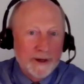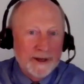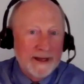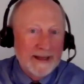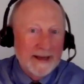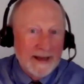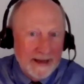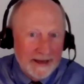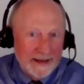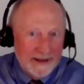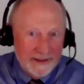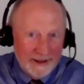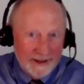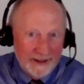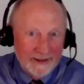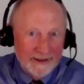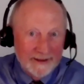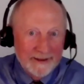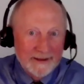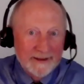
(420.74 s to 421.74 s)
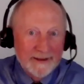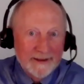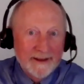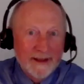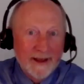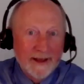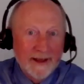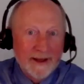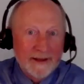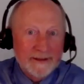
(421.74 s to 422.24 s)
than anything
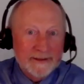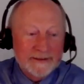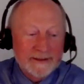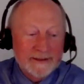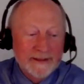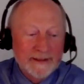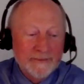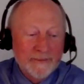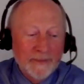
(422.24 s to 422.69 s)
else.